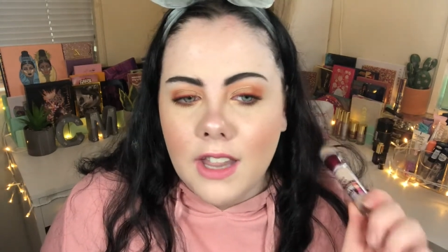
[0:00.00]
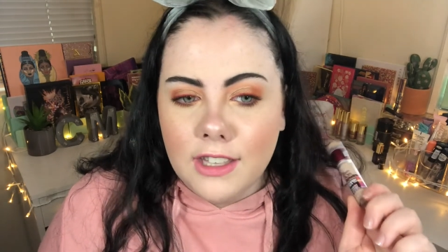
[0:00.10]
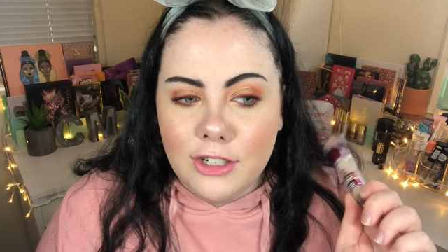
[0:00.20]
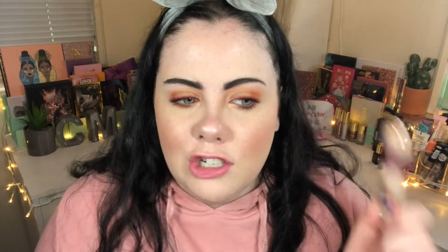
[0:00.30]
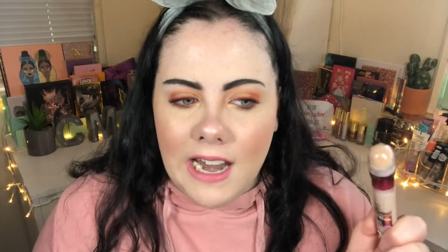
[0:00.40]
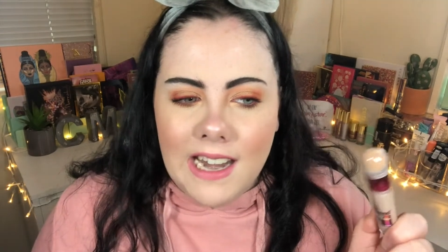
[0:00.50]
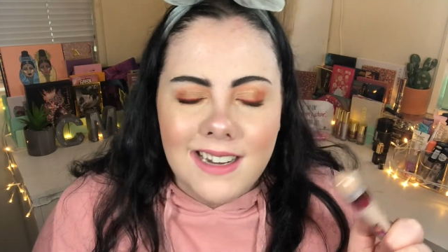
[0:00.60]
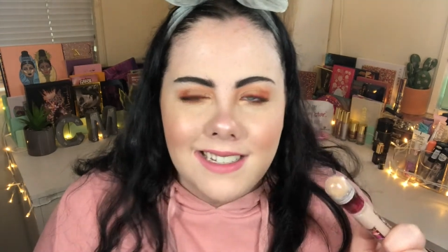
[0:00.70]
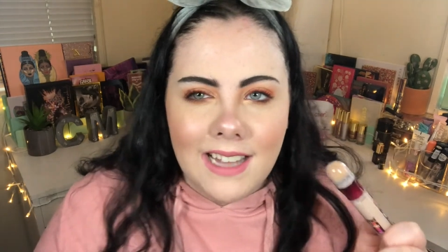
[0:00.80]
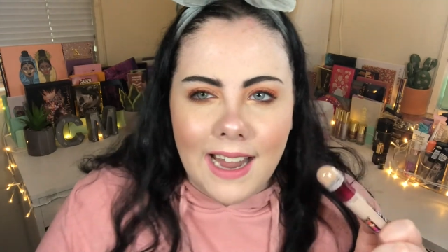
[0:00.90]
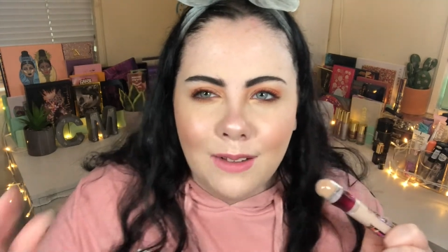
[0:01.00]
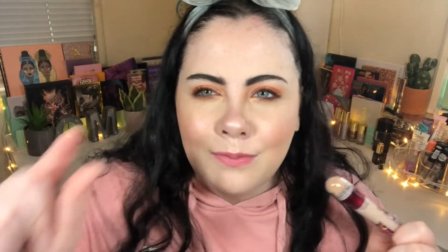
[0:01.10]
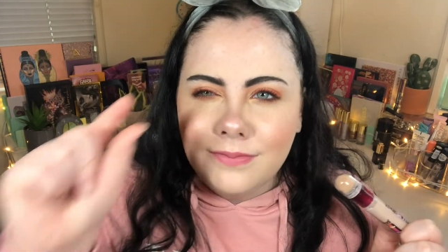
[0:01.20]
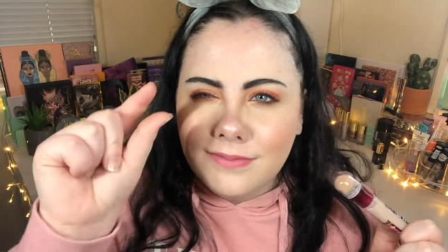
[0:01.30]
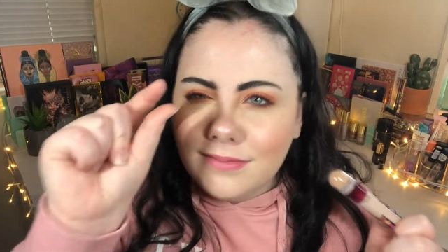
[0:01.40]
The shade is like
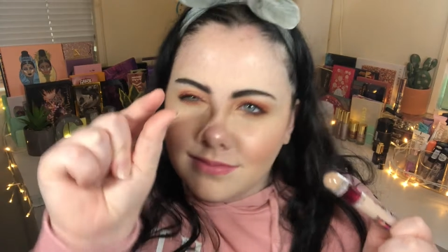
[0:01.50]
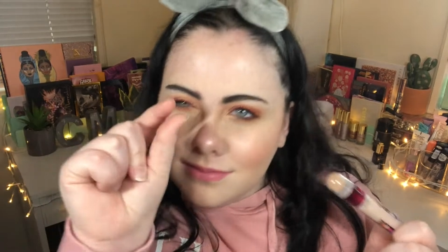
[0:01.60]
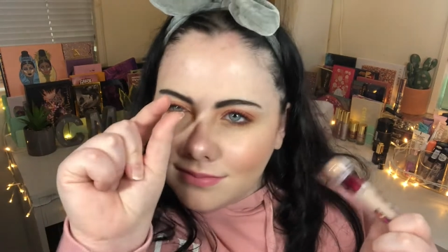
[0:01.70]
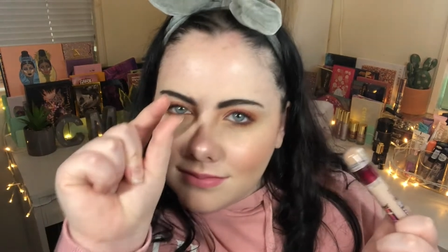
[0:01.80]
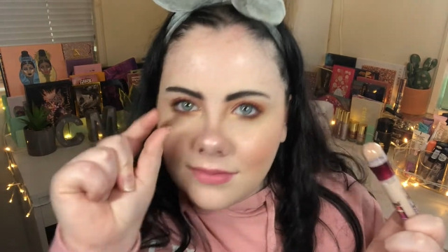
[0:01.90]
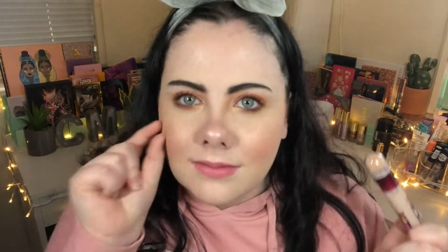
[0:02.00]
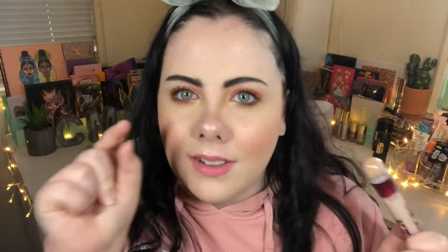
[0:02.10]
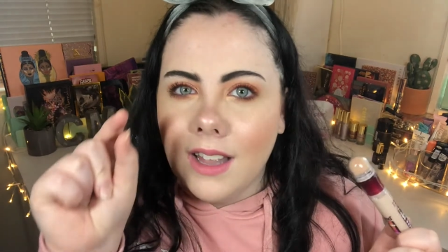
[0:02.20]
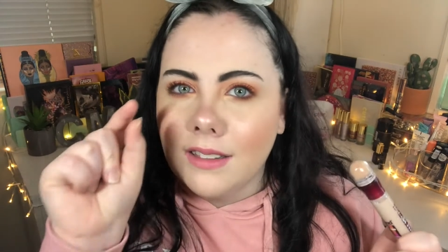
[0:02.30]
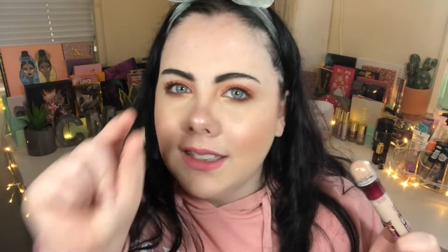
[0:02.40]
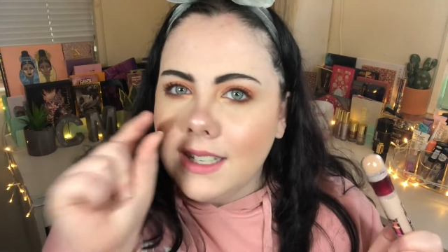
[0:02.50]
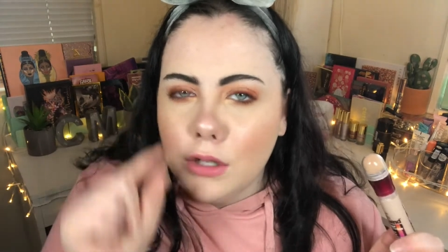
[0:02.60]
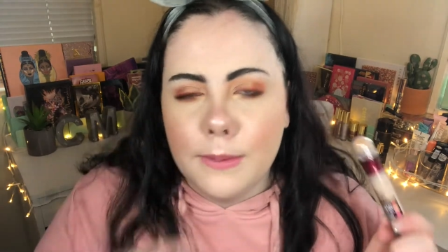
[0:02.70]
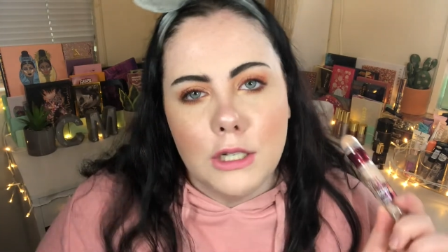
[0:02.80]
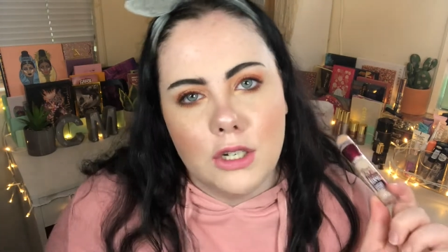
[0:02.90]
a
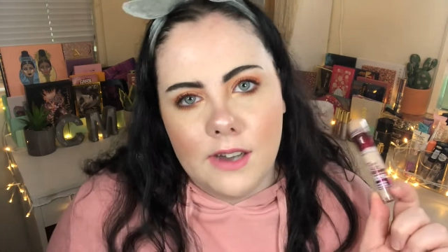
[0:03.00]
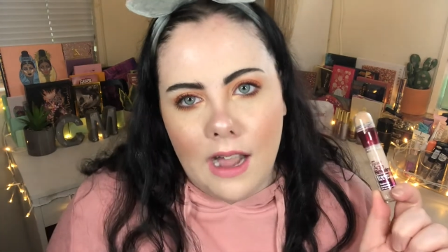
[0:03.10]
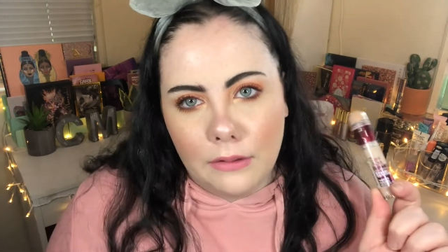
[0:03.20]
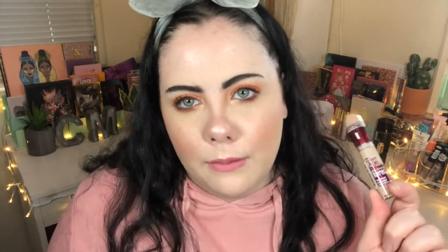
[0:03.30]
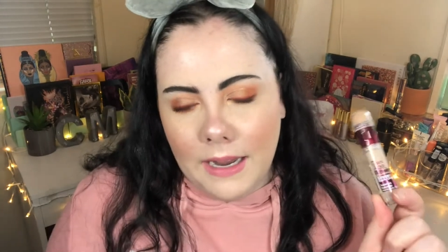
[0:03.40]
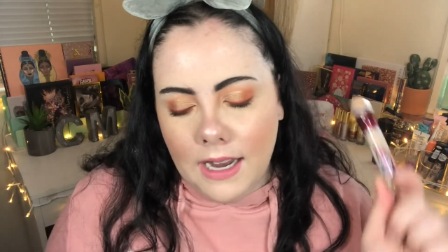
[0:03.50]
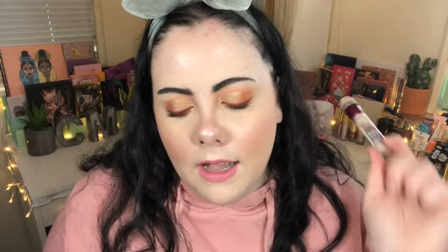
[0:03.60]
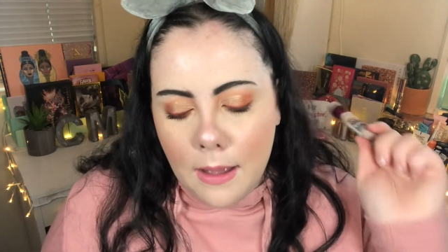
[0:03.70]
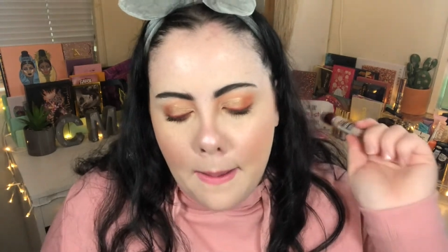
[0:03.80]
little bit too dark for me,